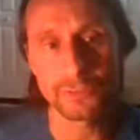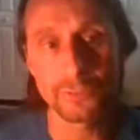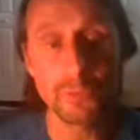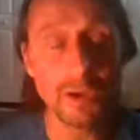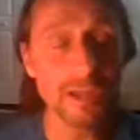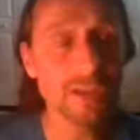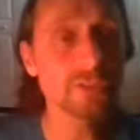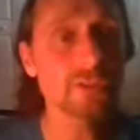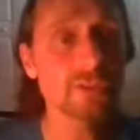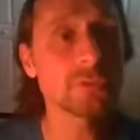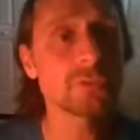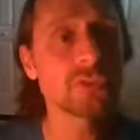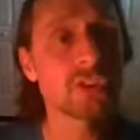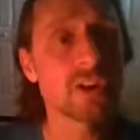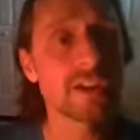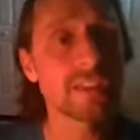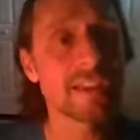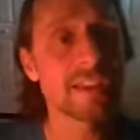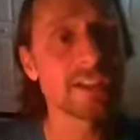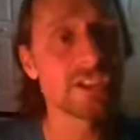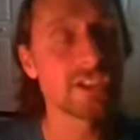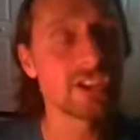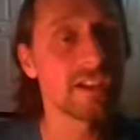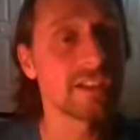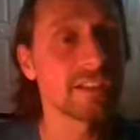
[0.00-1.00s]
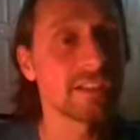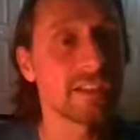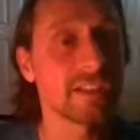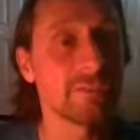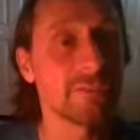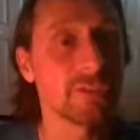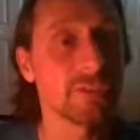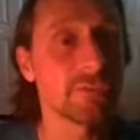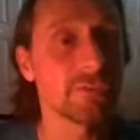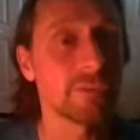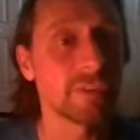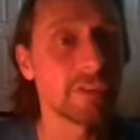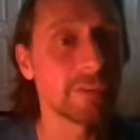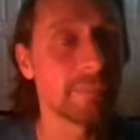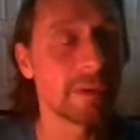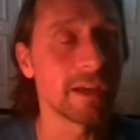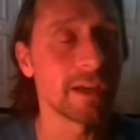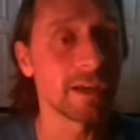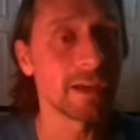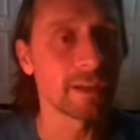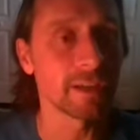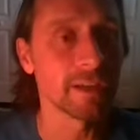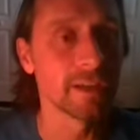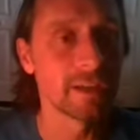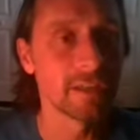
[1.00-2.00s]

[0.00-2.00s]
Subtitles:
Why don't you try that, Jen, and give your feedback?